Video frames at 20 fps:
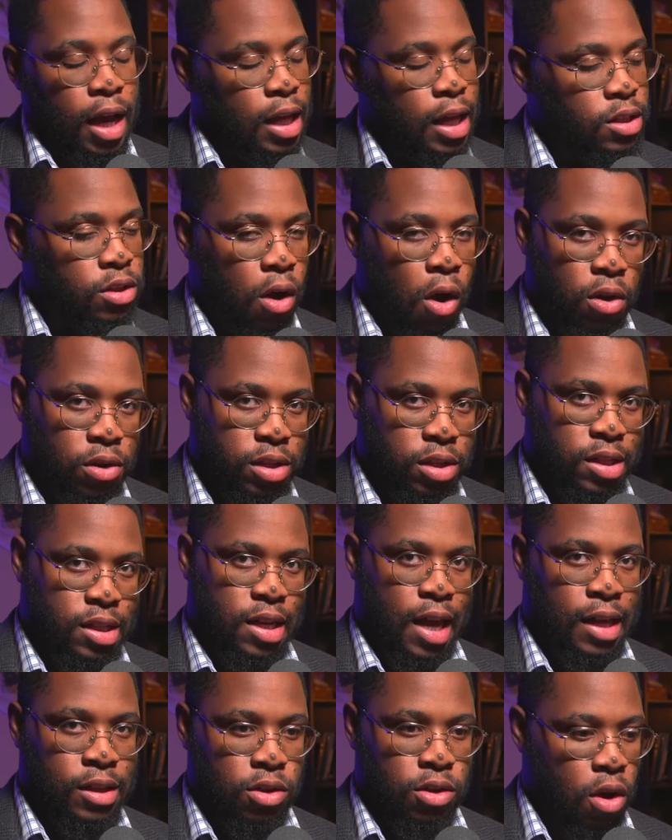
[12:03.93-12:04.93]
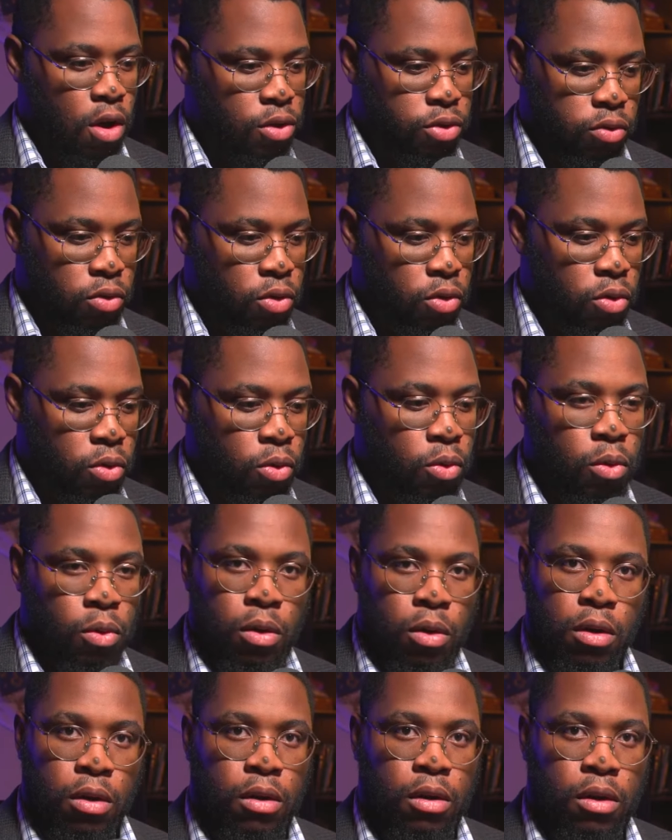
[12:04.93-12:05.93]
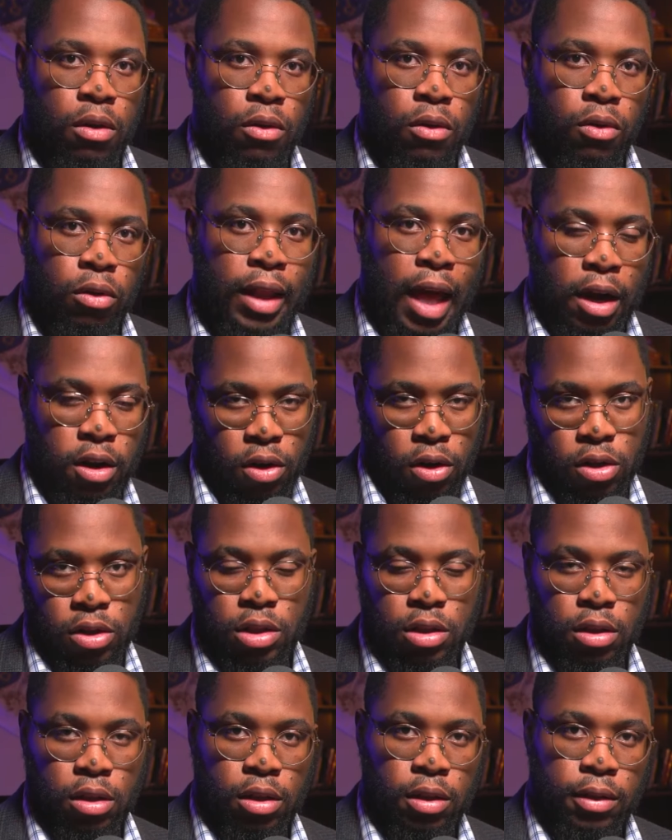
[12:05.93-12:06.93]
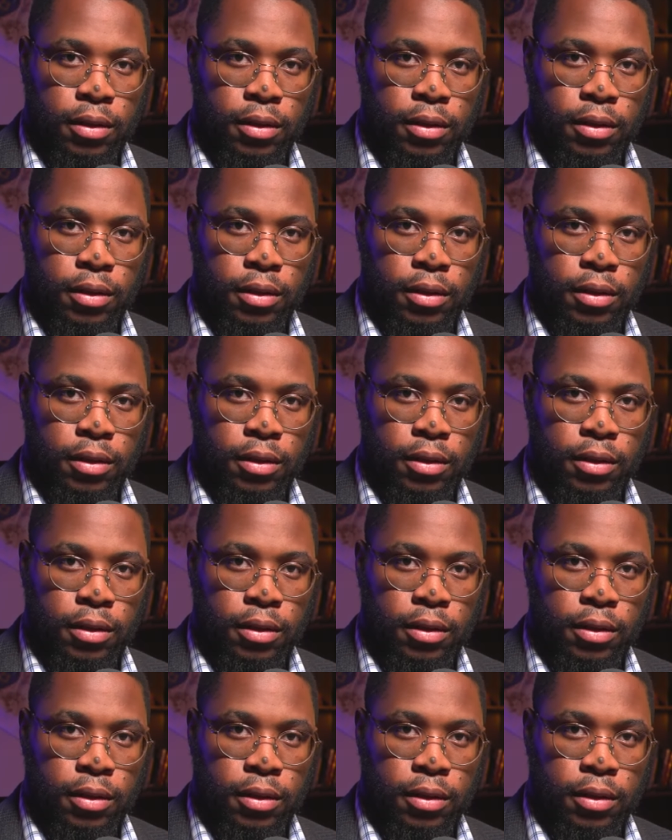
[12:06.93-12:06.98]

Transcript: it's all through letters